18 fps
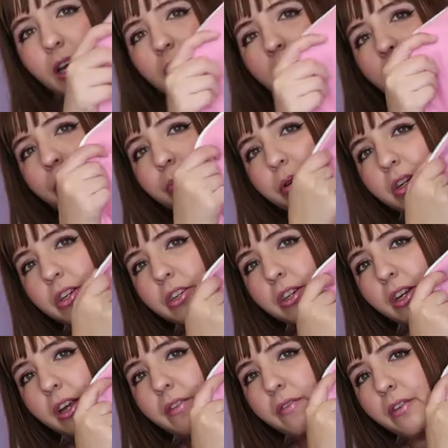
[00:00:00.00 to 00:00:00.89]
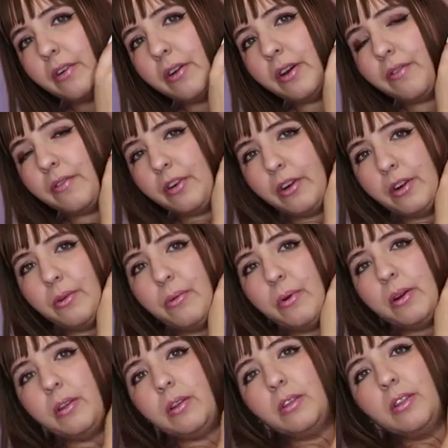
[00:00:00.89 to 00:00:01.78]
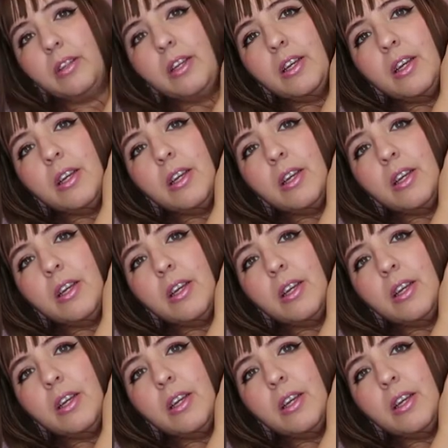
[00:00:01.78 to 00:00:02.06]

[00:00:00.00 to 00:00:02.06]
can appreciate very, very well.